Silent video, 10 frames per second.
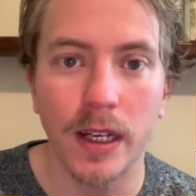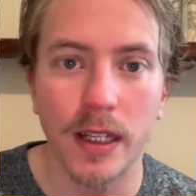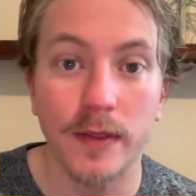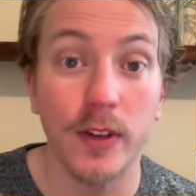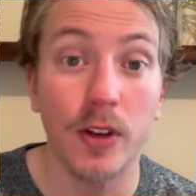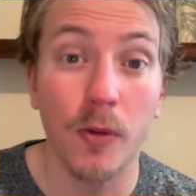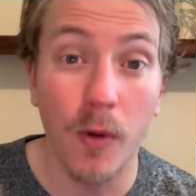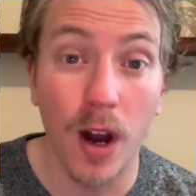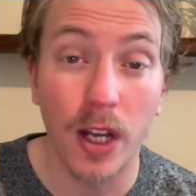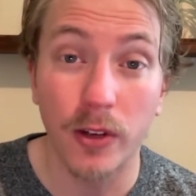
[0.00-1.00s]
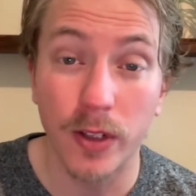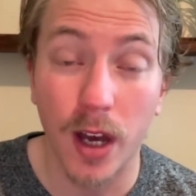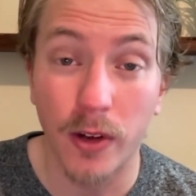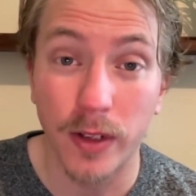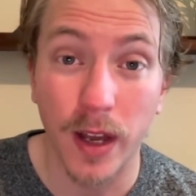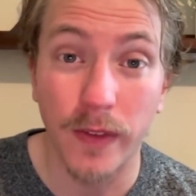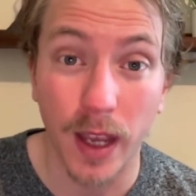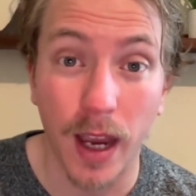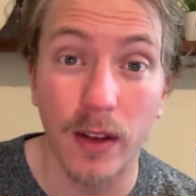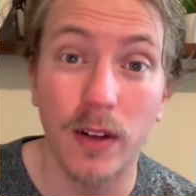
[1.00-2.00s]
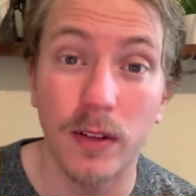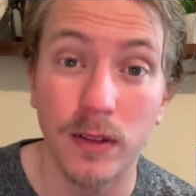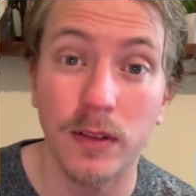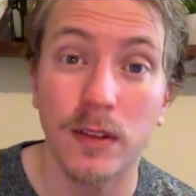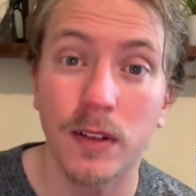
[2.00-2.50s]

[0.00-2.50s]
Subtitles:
it is for you to walk your daughter down the aisle.